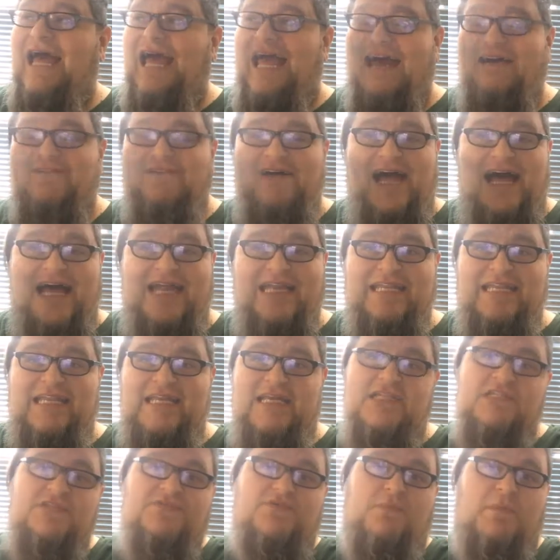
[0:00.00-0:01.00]
Have
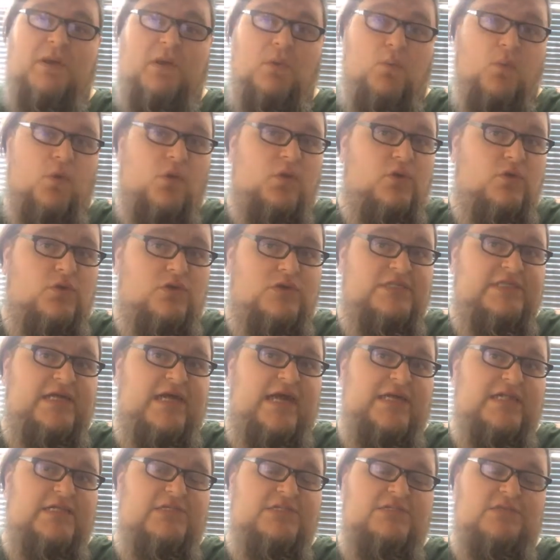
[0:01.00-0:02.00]
ideas for my Warlord
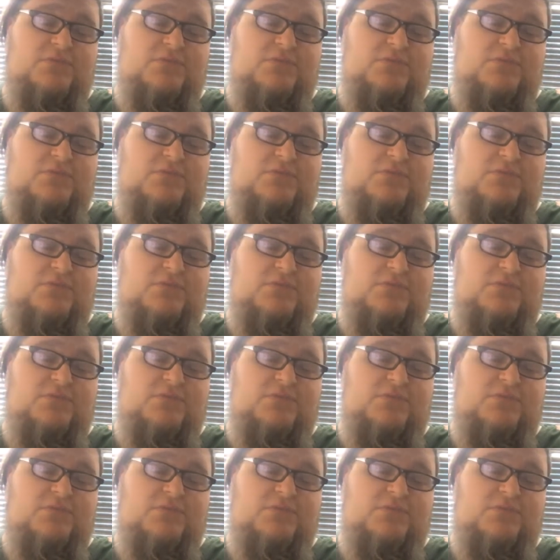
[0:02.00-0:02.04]
Titan,